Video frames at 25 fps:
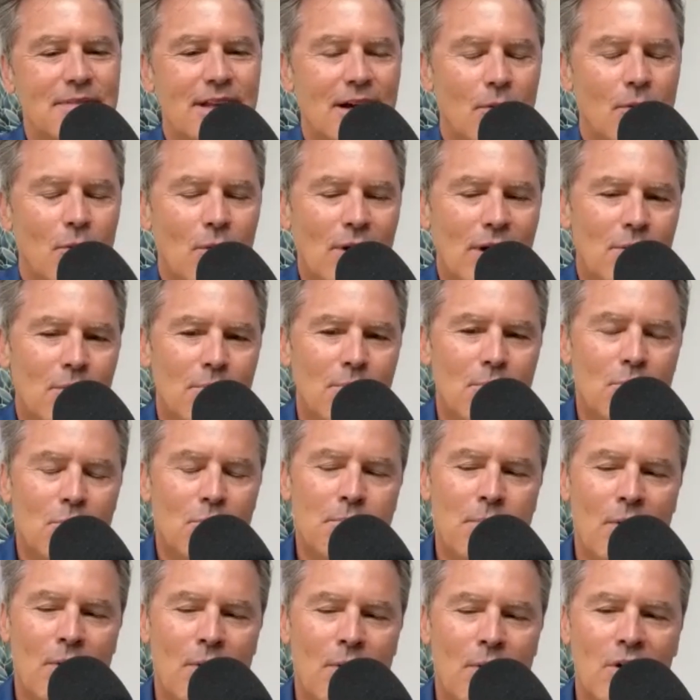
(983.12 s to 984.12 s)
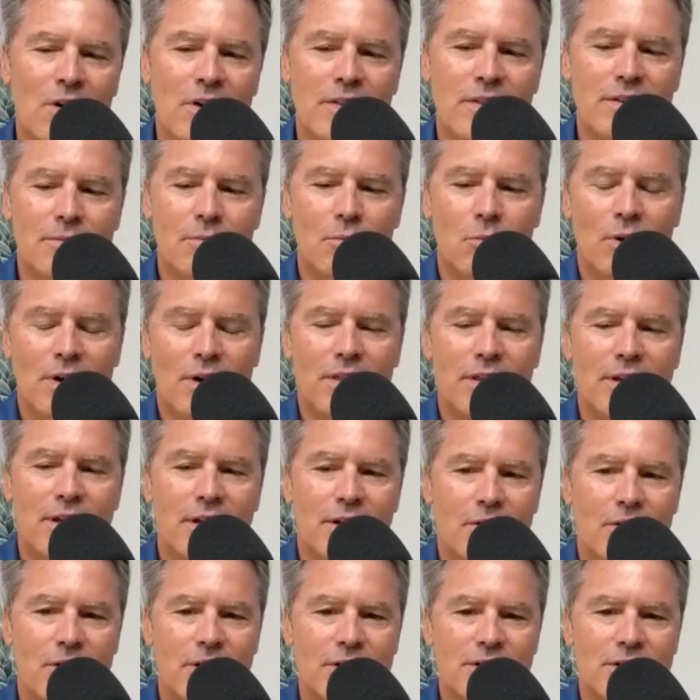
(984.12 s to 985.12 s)
Well, one of the
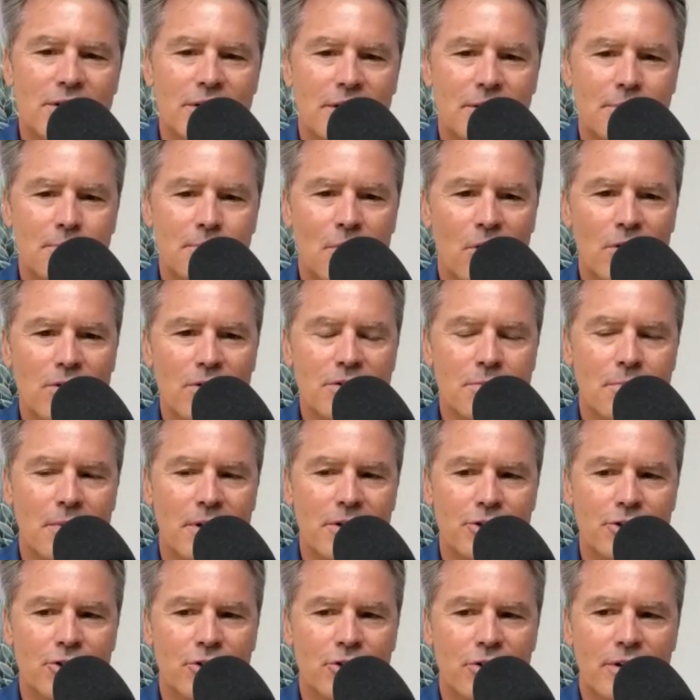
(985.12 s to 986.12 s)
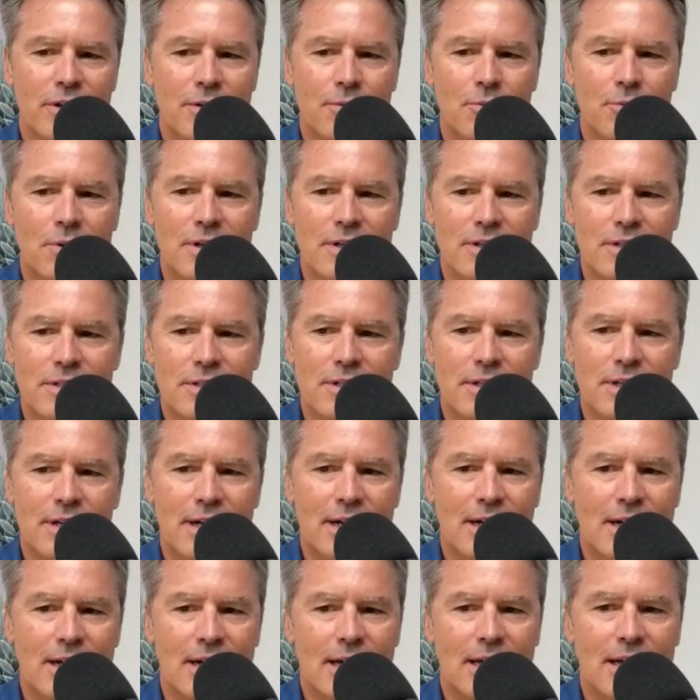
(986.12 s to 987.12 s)
interesting parts of my journey was
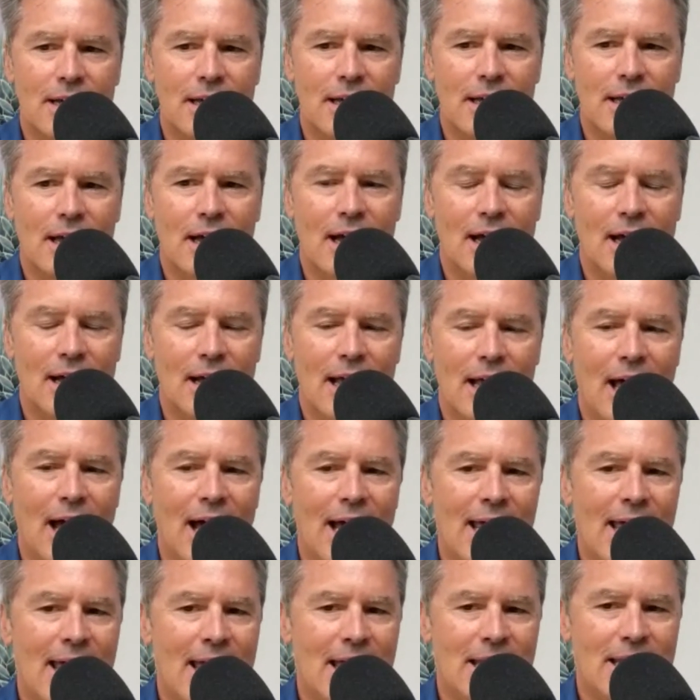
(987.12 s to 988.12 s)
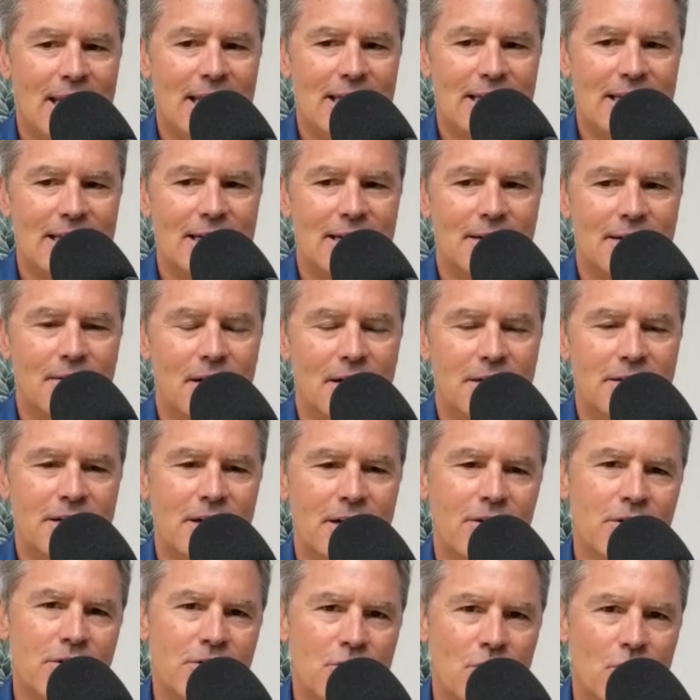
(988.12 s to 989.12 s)
I had a
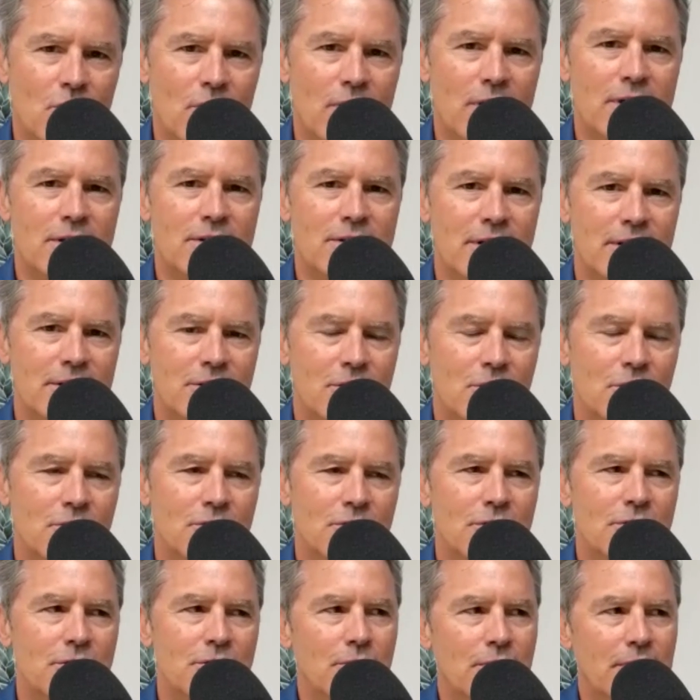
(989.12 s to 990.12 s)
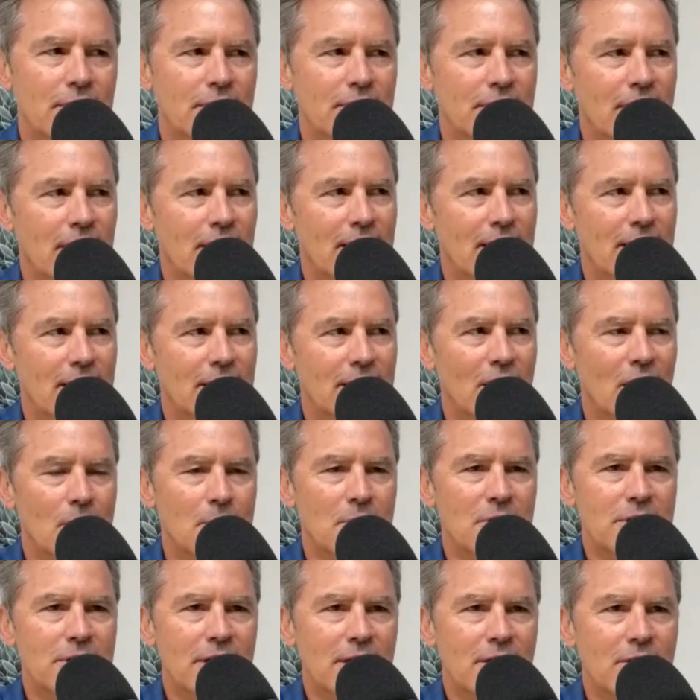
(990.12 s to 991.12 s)
territory, as I told you, doing
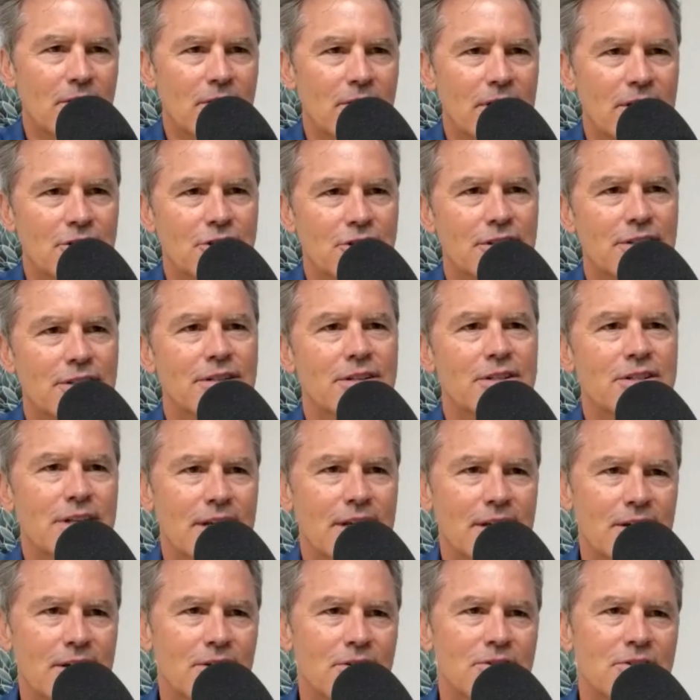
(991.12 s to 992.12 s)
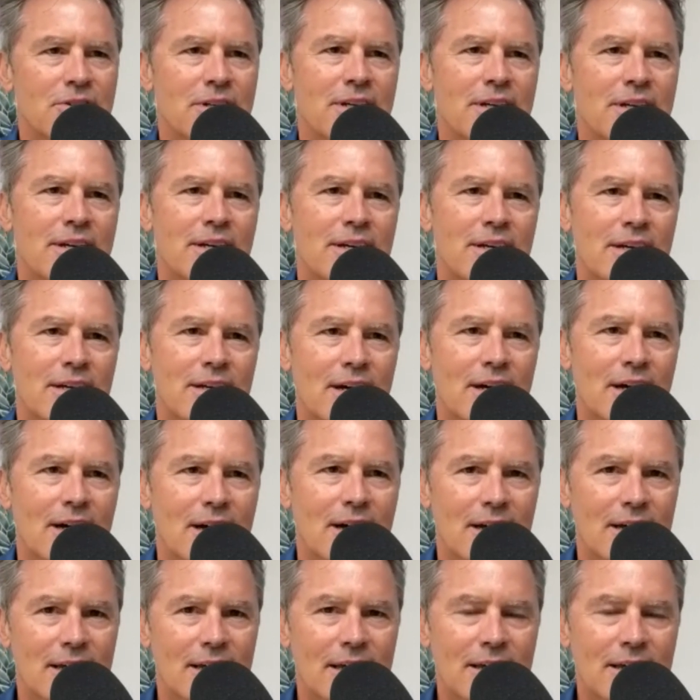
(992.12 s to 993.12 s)
garment decoration sales
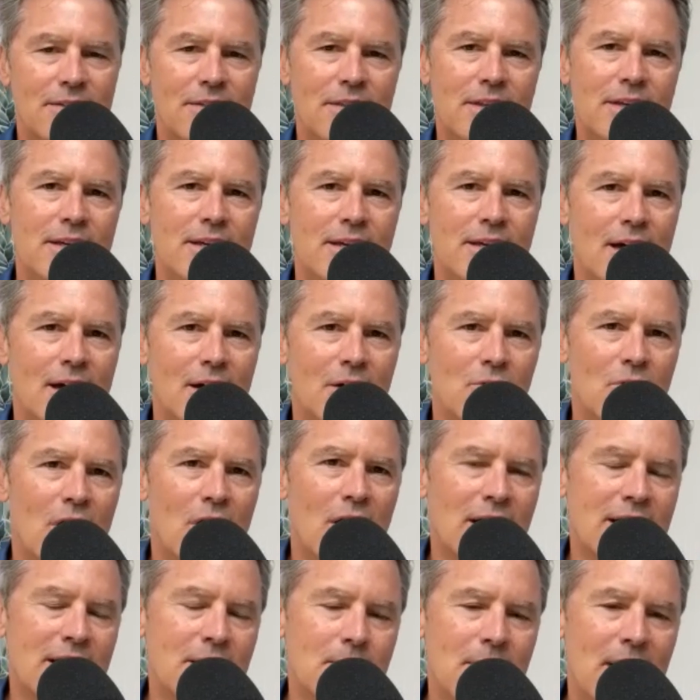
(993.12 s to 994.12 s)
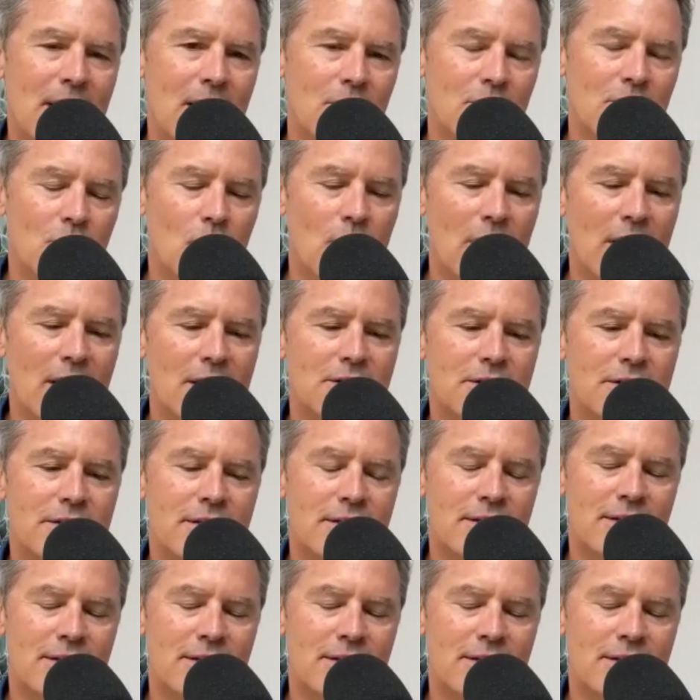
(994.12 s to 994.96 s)
in the Rocky Mountain West.